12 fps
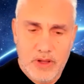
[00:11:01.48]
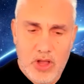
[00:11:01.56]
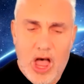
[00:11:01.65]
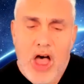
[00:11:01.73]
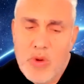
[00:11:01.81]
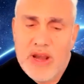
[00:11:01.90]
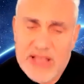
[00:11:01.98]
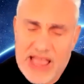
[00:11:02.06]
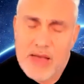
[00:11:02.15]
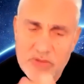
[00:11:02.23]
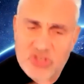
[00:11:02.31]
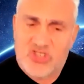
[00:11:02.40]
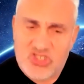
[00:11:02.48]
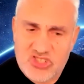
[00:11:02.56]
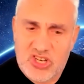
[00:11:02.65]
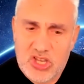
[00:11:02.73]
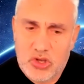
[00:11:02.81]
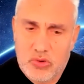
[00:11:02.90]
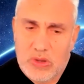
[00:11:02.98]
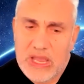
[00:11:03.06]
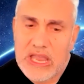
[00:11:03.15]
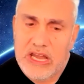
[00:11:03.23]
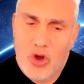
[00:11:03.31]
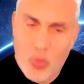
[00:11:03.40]
I want to come and see you
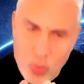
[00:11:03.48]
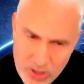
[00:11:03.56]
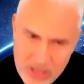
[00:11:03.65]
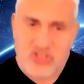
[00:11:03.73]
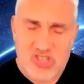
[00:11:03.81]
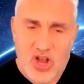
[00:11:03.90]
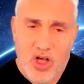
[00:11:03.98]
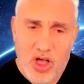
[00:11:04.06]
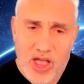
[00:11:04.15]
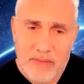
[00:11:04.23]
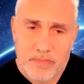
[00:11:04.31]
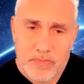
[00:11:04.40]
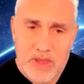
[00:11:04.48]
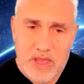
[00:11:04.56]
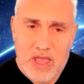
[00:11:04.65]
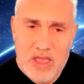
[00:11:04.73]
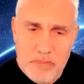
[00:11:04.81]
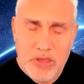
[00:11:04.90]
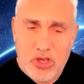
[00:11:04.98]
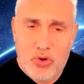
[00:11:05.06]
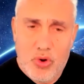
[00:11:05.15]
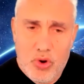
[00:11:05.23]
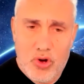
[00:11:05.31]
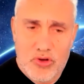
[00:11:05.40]
in a week's time.
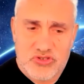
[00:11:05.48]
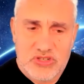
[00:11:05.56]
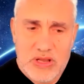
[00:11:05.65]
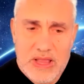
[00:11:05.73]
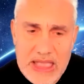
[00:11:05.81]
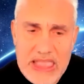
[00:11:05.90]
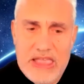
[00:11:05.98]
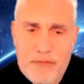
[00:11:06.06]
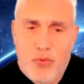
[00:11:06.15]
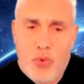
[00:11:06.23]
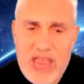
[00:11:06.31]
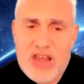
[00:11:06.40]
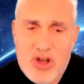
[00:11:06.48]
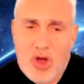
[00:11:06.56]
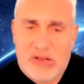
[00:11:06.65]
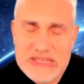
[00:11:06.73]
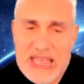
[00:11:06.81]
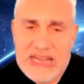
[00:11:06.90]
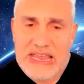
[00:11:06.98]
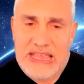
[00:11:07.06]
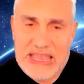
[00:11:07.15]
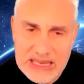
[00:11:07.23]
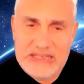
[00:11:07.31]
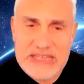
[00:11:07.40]
Because if we're not getting
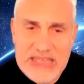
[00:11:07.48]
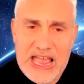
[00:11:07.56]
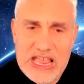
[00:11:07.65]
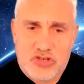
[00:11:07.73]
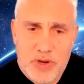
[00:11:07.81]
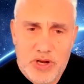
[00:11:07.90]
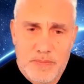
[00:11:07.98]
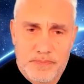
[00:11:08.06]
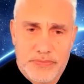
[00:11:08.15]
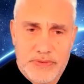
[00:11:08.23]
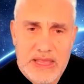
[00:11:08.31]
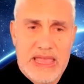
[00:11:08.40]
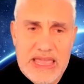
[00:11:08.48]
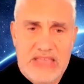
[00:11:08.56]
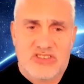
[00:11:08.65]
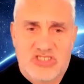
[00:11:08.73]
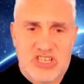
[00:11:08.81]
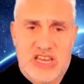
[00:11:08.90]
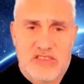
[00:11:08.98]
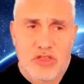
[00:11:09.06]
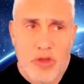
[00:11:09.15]
engagement, it's either the